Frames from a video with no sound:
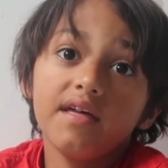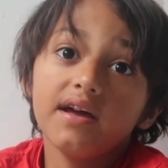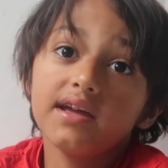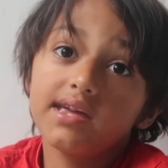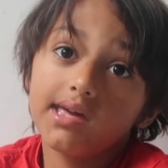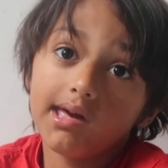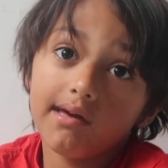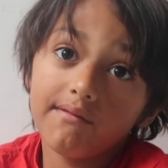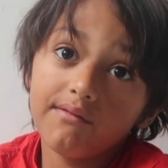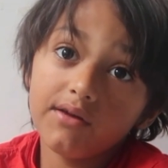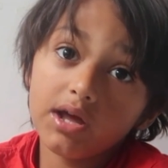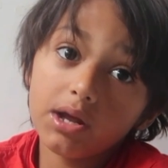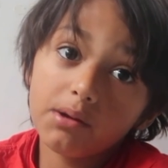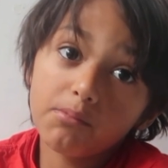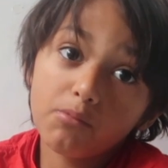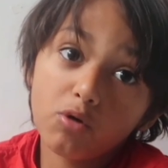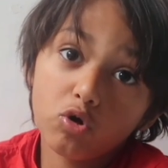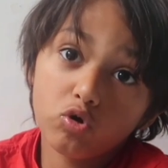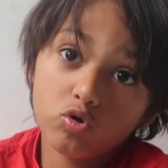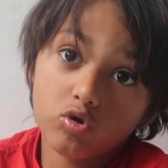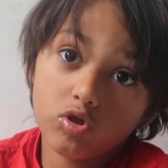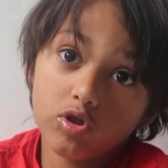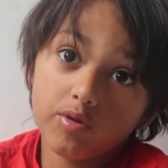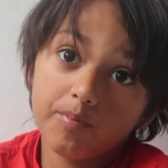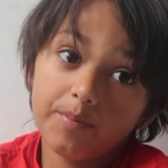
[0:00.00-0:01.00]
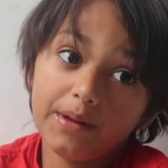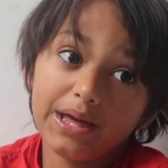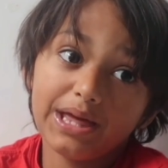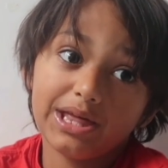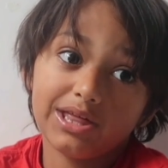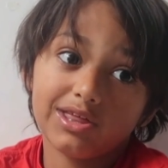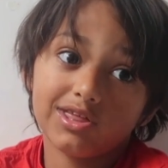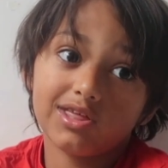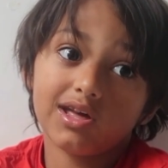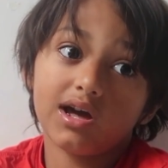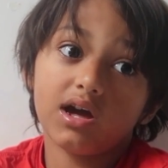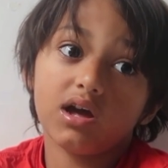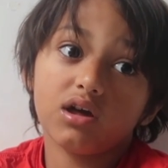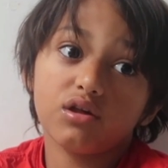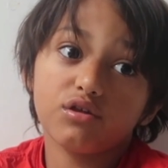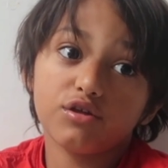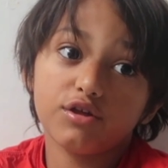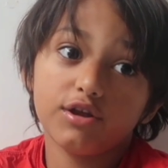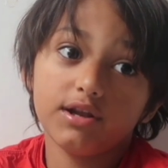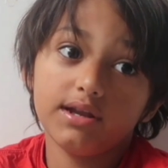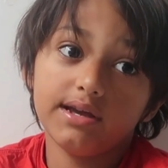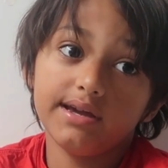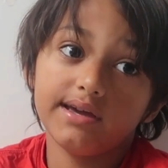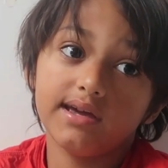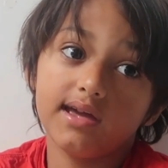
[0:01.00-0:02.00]
they're giving more space to
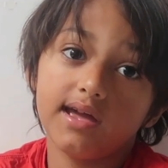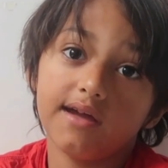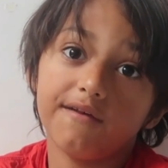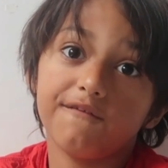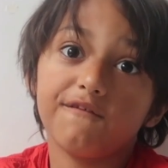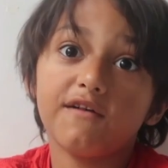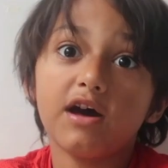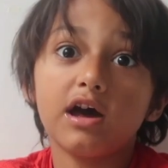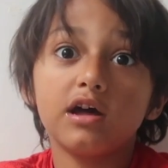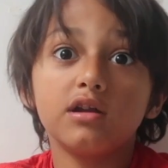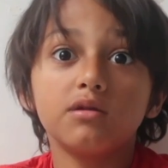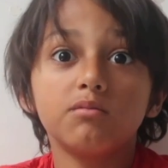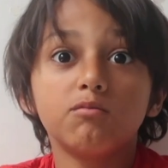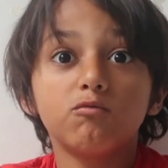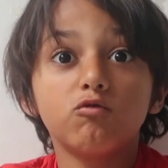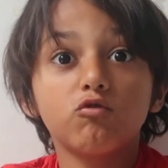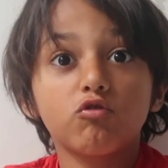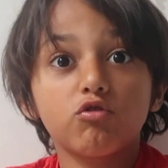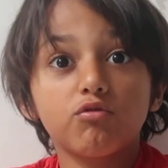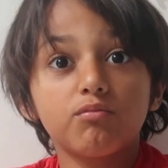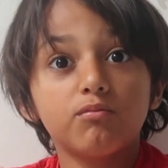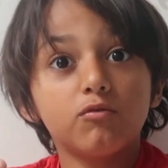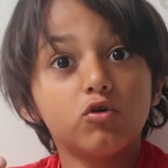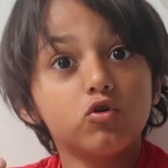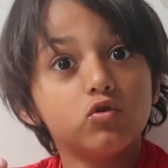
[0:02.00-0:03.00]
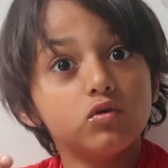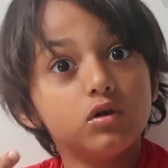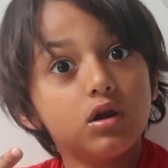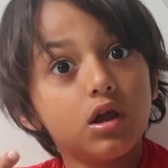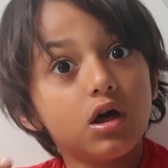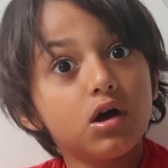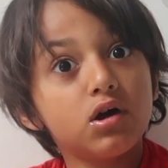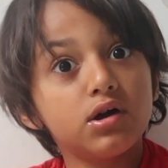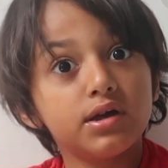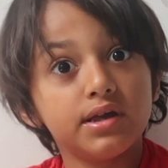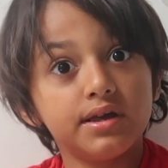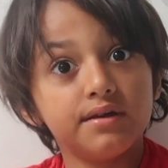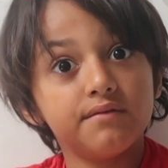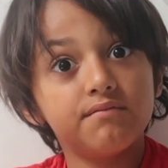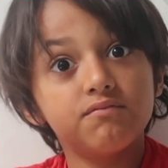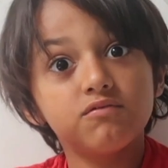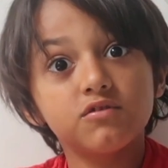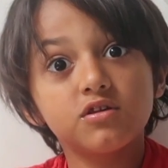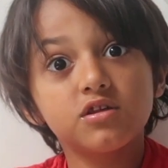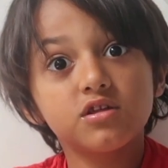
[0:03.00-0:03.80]
actually give animals more lives.